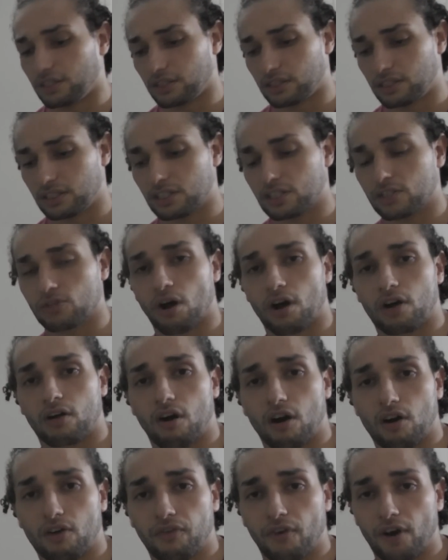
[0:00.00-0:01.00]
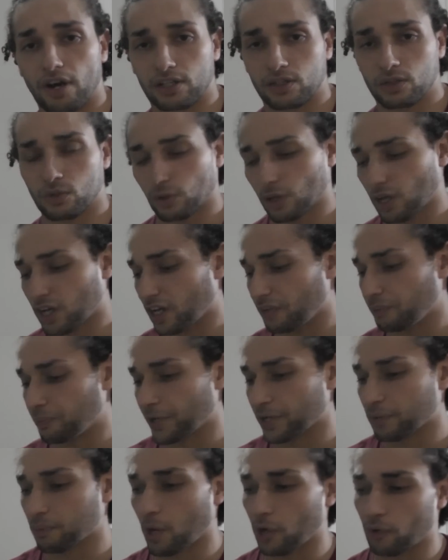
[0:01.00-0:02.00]
This is not a cockfight. It's not like I
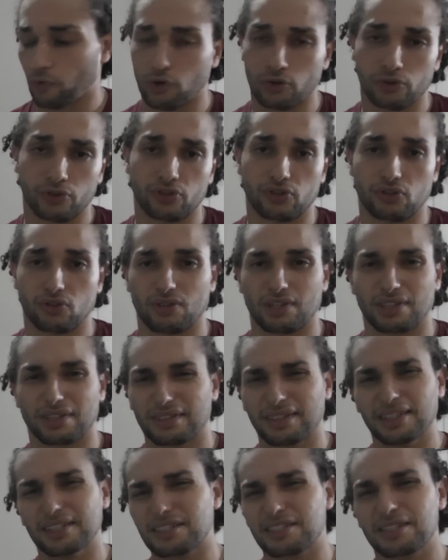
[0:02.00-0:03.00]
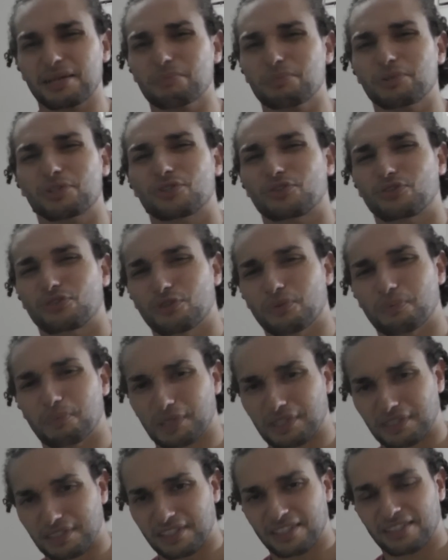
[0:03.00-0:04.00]
bring my rooster and some
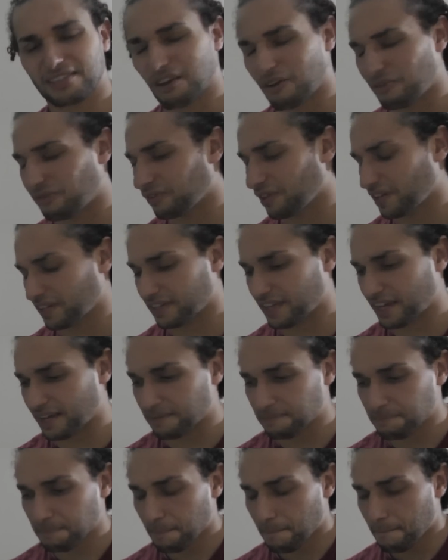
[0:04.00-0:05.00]
stupid stuff like that.